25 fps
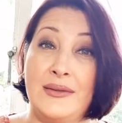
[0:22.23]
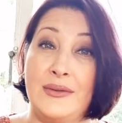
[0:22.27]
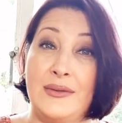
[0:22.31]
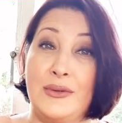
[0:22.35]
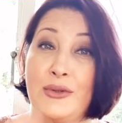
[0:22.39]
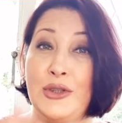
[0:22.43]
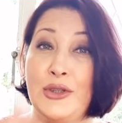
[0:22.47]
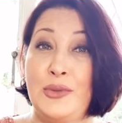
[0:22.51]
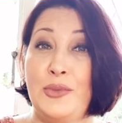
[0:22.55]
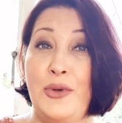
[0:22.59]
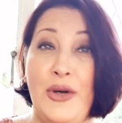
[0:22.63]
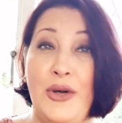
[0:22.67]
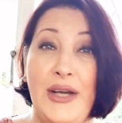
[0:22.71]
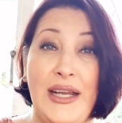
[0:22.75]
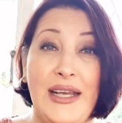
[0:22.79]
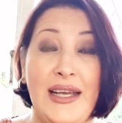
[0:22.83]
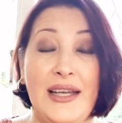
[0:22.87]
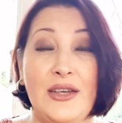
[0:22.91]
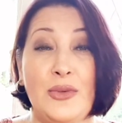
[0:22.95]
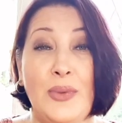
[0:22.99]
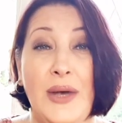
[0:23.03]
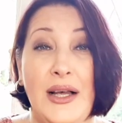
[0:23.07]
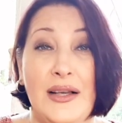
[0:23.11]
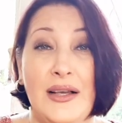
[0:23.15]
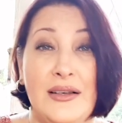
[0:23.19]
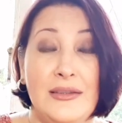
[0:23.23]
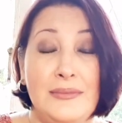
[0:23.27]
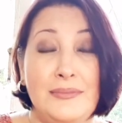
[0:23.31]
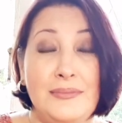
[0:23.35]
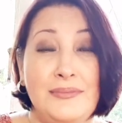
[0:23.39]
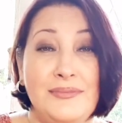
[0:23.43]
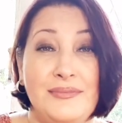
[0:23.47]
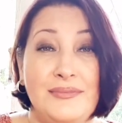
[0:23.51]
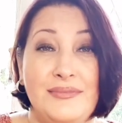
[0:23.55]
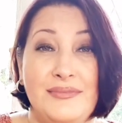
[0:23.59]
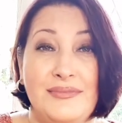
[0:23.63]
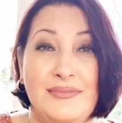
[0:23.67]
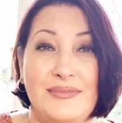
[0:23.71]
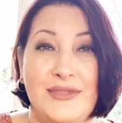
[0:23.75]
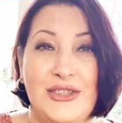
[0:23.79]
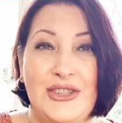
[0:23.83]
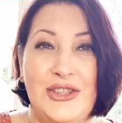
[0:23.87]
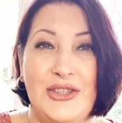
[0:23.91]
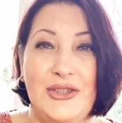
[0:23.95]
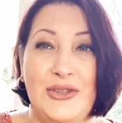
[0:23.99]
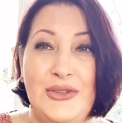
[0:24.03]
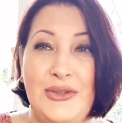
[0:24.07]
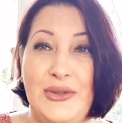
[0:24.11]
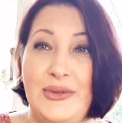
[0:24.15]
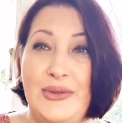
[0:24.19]
Good morning and welcome
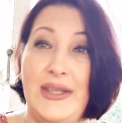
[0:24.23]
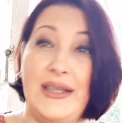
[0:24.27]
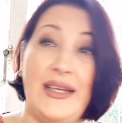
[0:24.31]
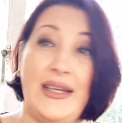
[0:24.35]
to